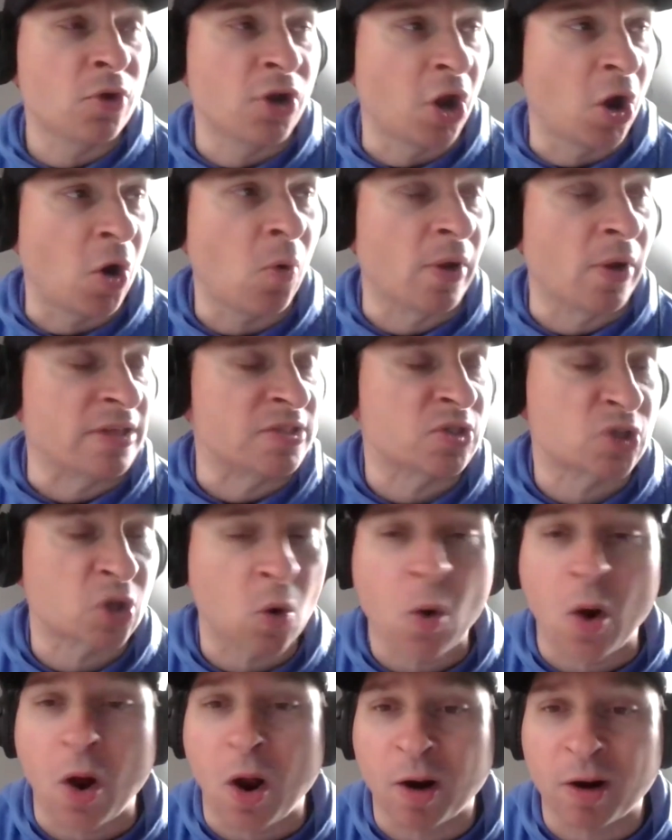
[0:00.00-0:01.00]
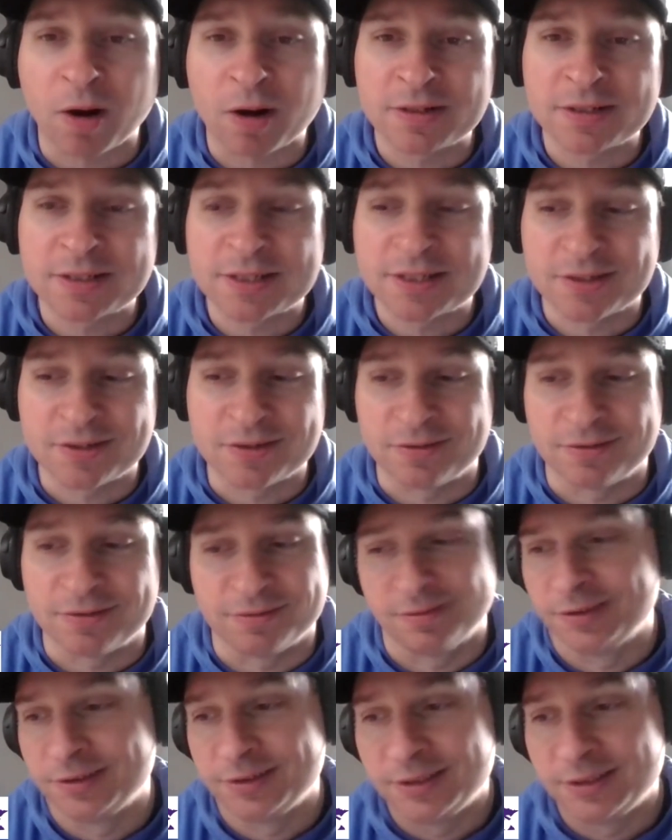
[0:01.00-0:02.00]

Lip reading: know. It's so hard to,